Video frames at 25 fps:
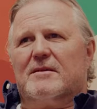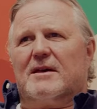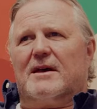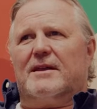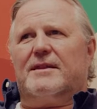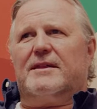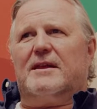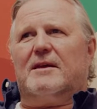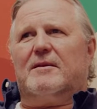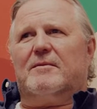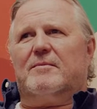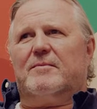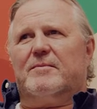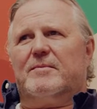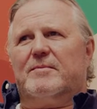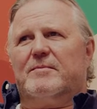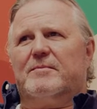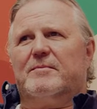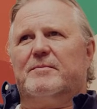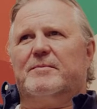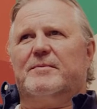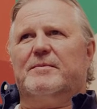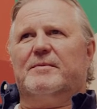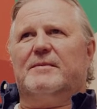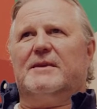I think
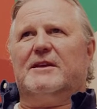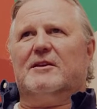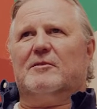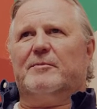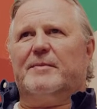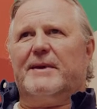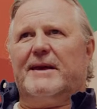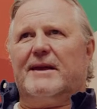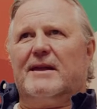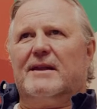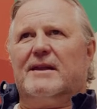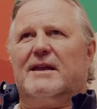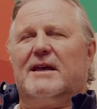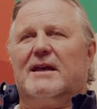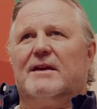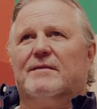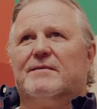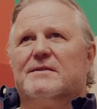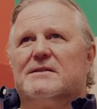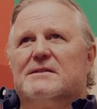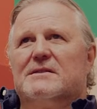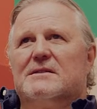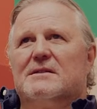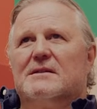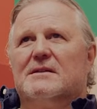Neil
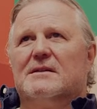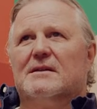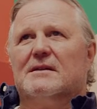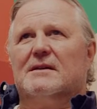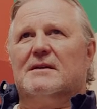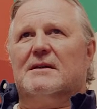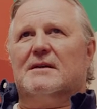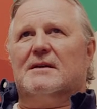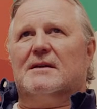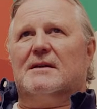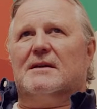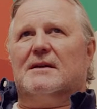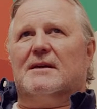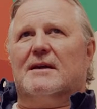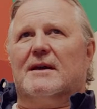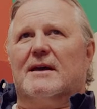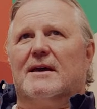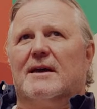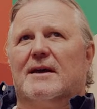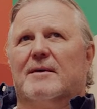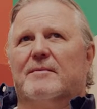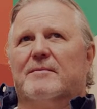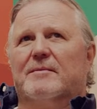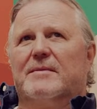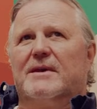Balnave's
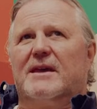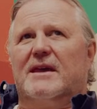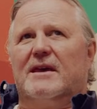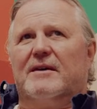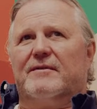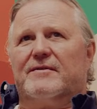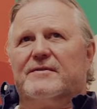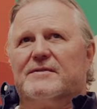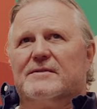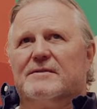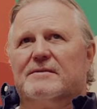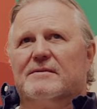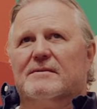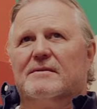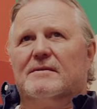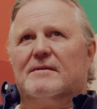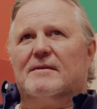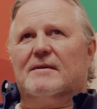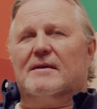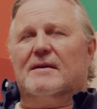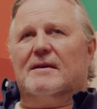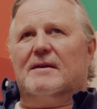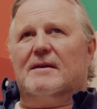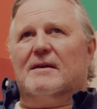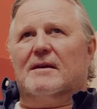gift
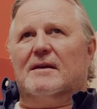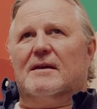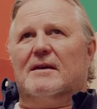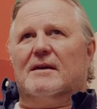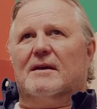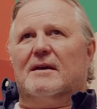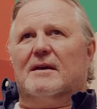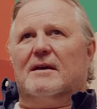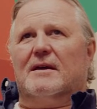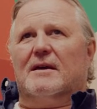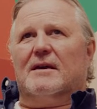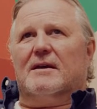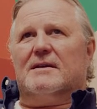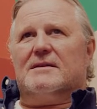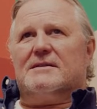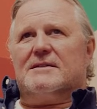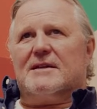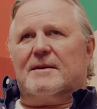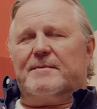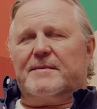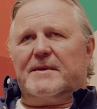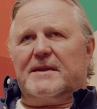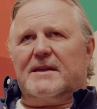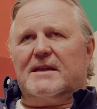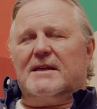is
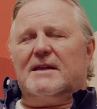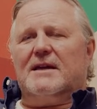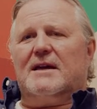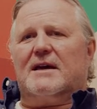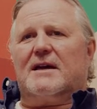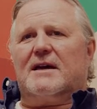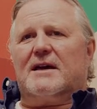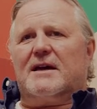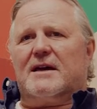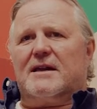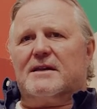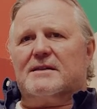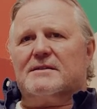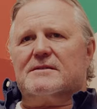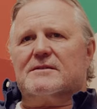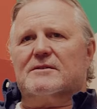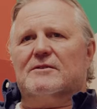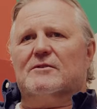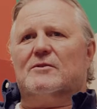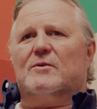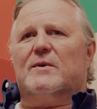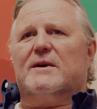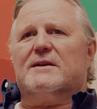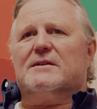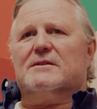something that young artists can
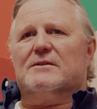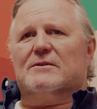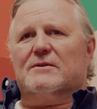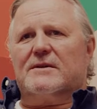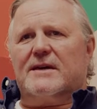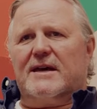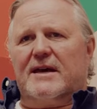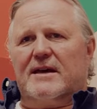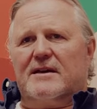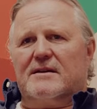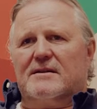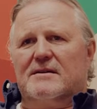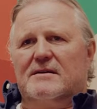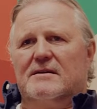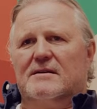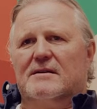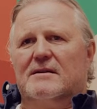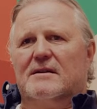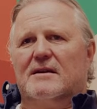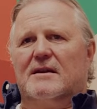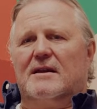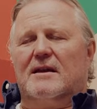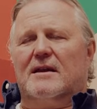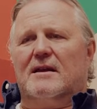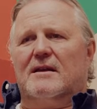always look at
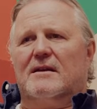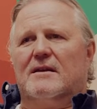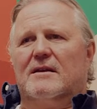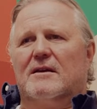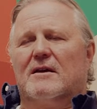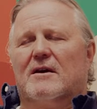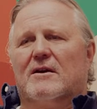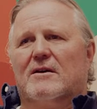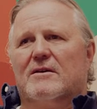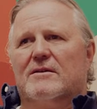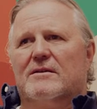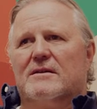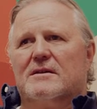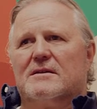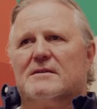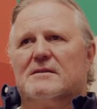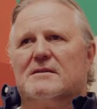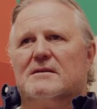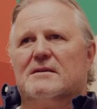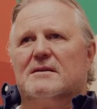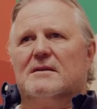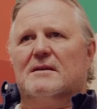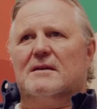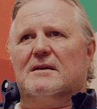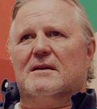and know that
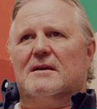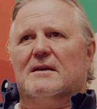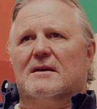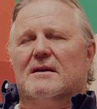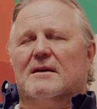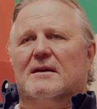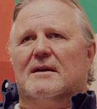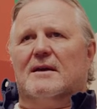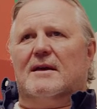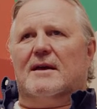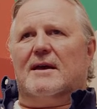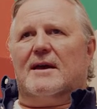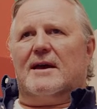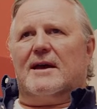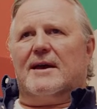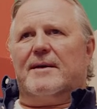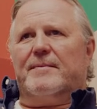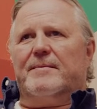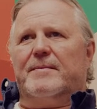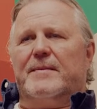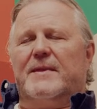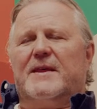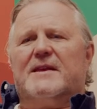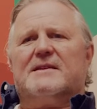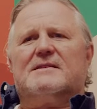
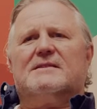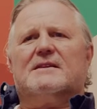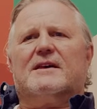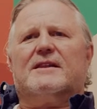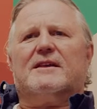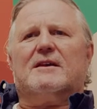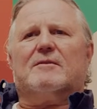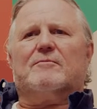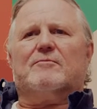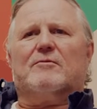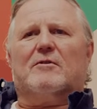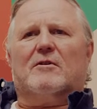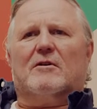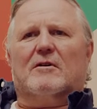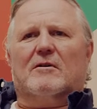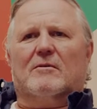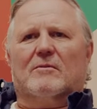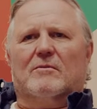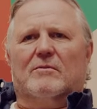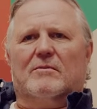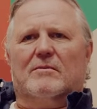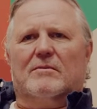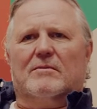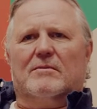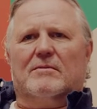there's nothing
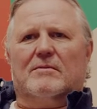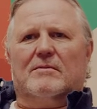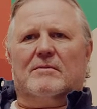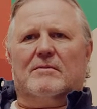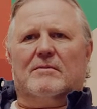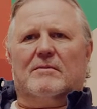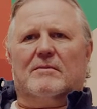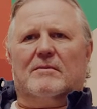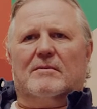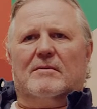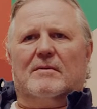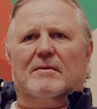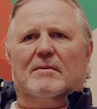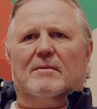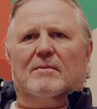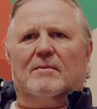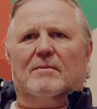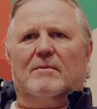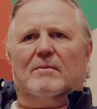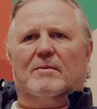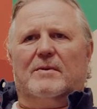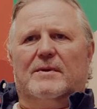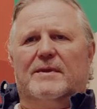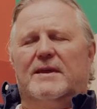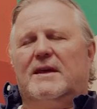wrong
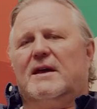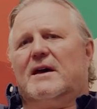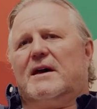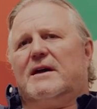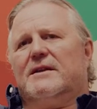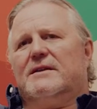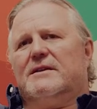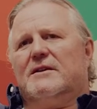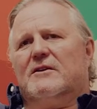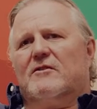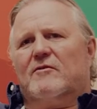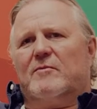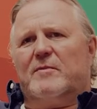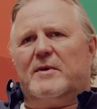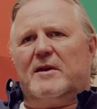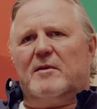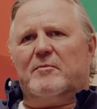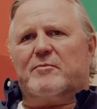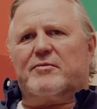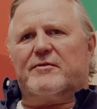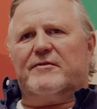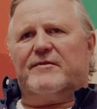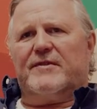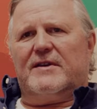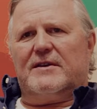with the idea of being
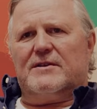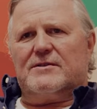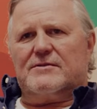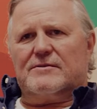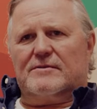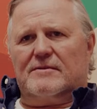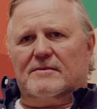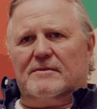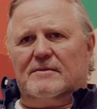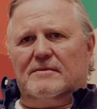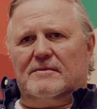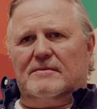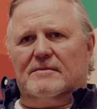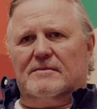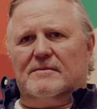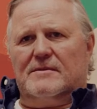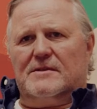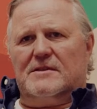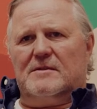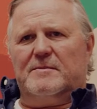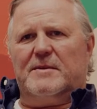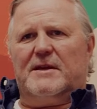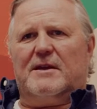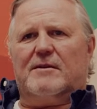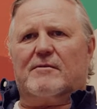provincial
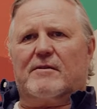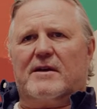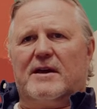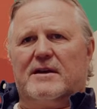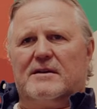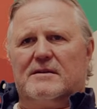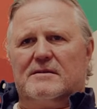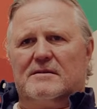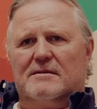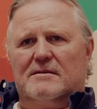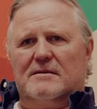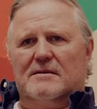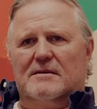to be great.